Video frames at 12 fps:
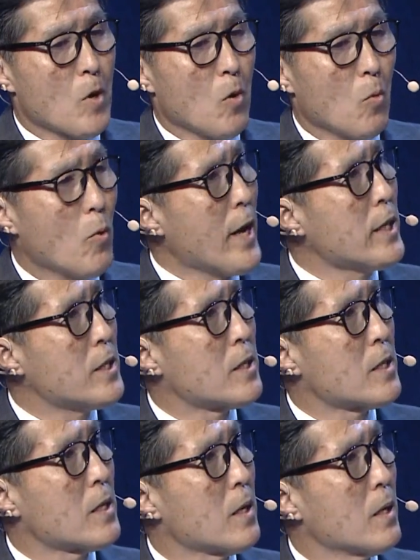
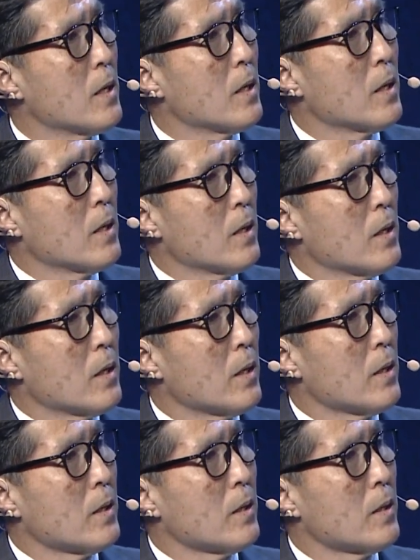waste
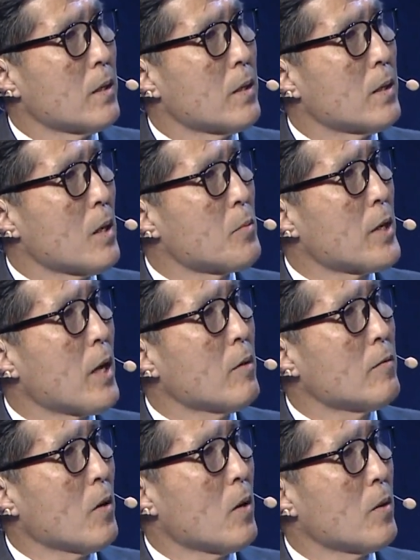comes out
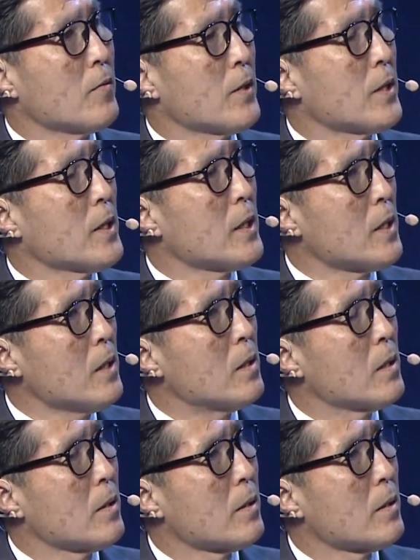of our facilities.